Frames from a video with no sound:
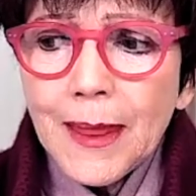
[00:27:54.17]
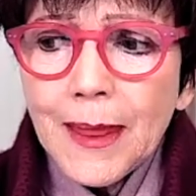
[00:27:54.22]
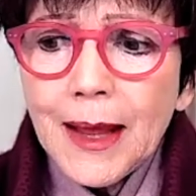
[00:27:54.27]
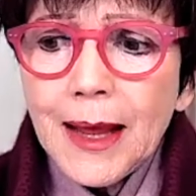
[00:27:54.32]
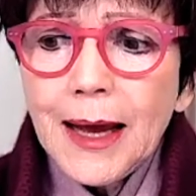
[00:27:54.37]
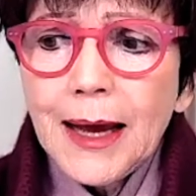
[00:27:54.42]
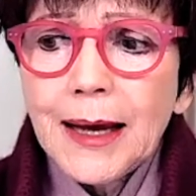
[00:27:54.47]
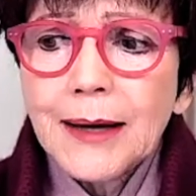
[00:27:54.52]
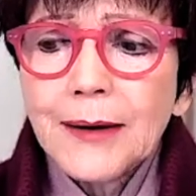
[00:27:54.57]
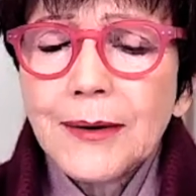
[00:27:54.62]

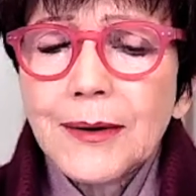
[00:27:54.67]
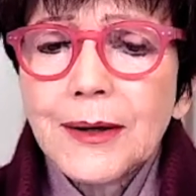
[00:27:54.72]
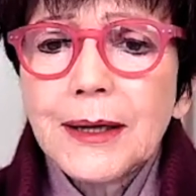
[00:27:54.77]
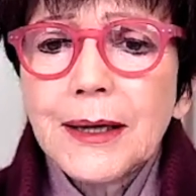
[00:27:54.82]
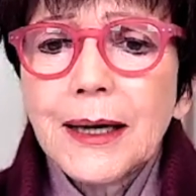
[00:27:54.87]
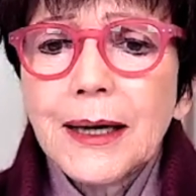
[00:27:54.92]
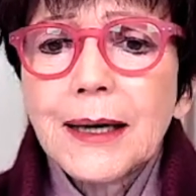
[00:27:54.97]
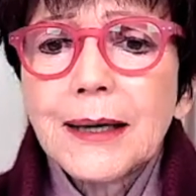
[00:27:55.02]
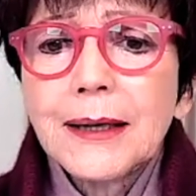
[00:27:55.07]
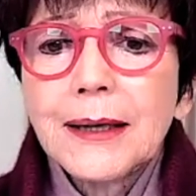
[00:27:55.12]
And the
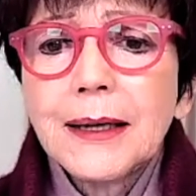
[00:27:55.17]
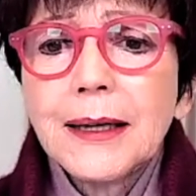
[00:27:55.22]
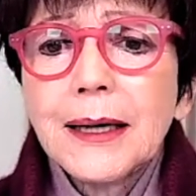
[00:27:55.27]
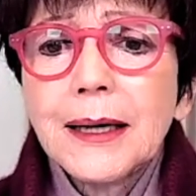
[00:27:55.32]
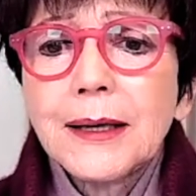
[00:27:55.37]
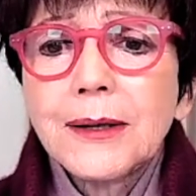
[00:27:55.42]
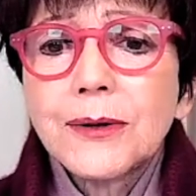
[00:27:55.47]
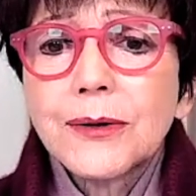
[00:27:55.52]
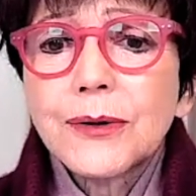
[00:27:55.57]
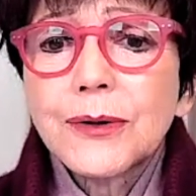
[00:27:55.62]
guardian
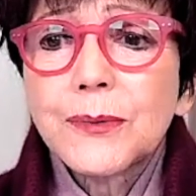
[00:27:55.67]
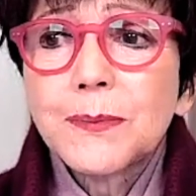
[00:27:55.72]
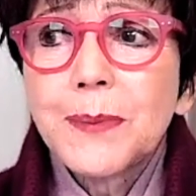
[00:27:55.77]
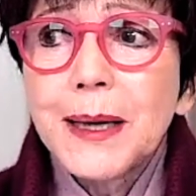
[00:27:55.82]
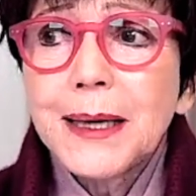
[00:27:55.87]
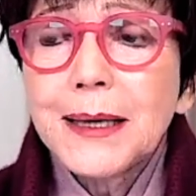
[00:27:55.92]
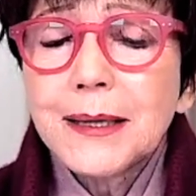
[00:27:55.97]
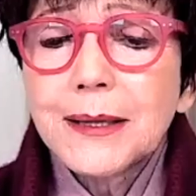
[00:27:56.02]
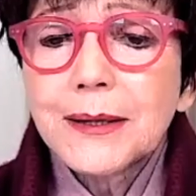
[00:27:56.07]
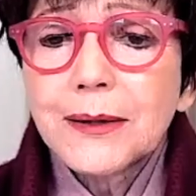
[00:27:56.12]
angels,
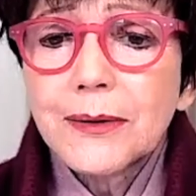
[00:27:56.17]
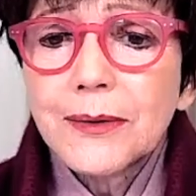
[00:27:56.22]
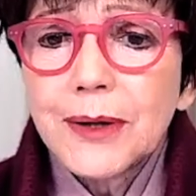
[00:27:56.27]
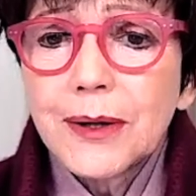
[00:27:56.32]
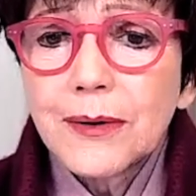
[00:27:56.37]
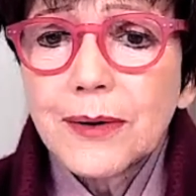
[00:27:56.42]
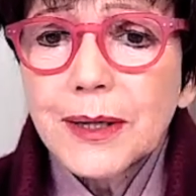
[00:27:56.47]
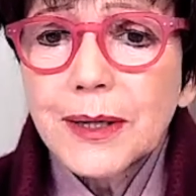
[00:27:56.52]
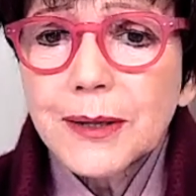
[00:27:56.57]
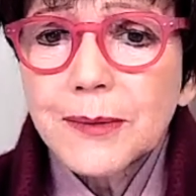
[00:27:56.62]
based on their
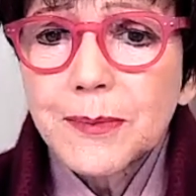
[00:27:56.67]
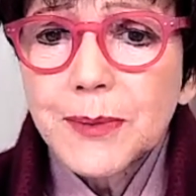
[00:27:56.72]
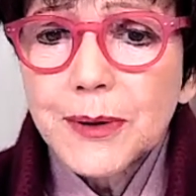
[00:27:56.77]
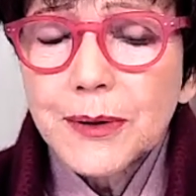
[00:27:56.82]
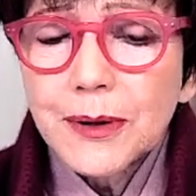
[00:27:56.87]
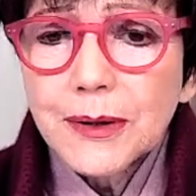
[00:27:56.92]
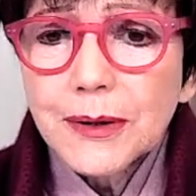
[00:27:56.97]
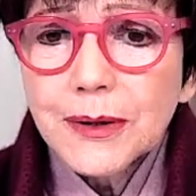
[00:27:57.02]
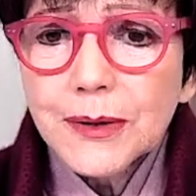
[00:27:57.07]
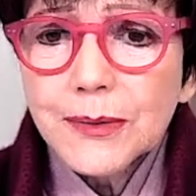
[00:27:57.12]

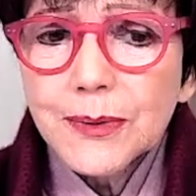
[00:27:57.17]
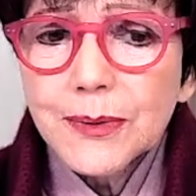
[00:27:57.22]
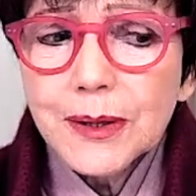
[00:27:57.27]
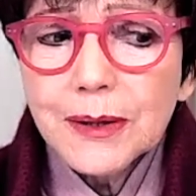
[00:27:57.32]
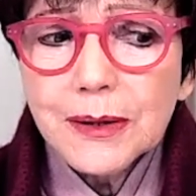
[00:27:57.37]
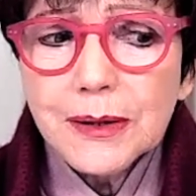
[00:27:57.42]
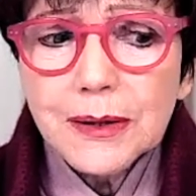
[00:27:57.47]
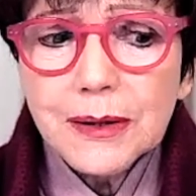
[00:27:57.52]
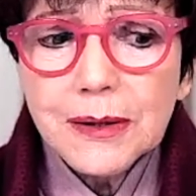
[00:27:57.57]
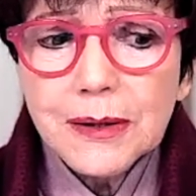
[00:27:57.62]
experience with
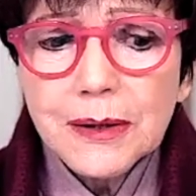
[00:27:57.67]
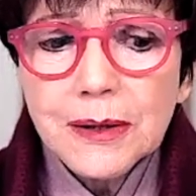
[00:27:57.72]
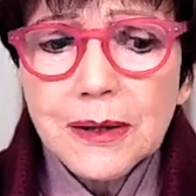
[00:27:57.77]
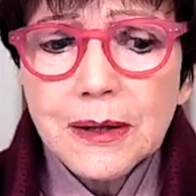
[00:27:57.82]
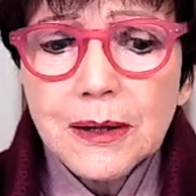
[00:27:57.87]
us